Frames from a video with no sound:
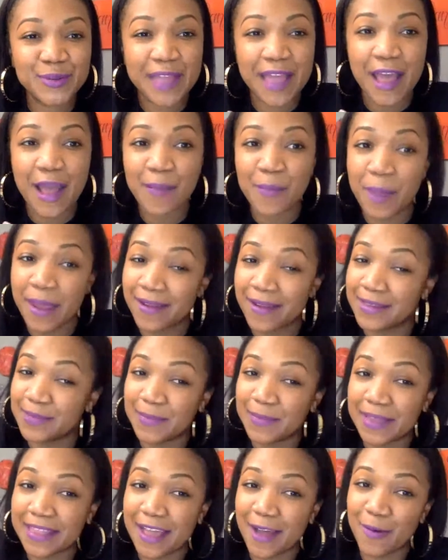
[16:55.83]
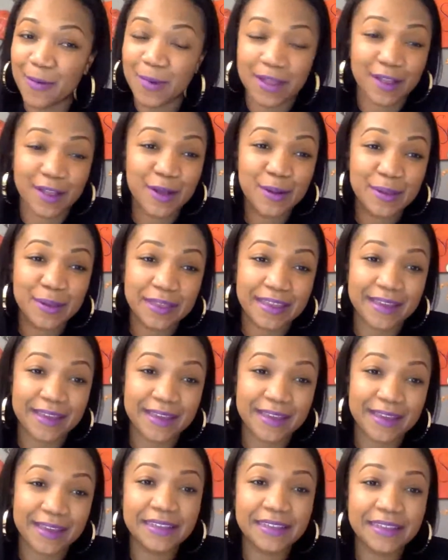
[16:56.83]
Now, parents may not want to go there,
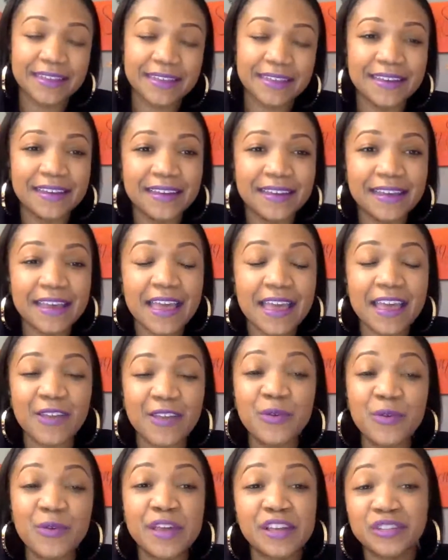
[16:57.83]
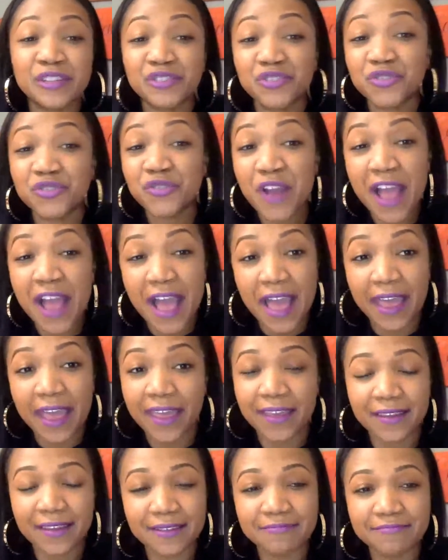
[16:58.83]
but you can try.